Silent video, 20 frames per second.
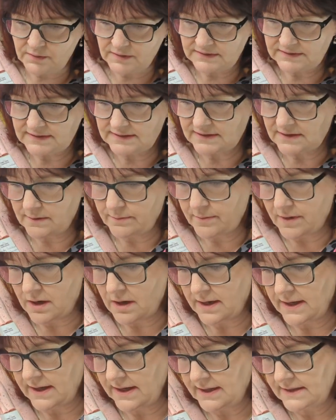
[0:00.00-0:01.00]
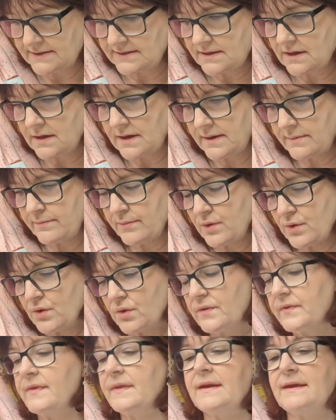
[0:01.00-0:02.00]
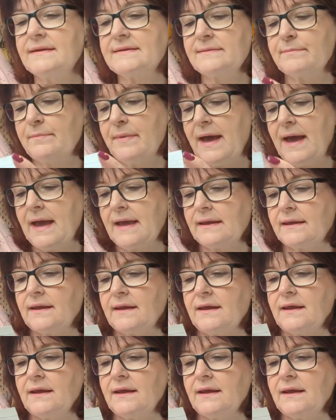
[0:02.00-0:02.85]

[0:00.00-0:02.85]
When did I buy it? I bought this back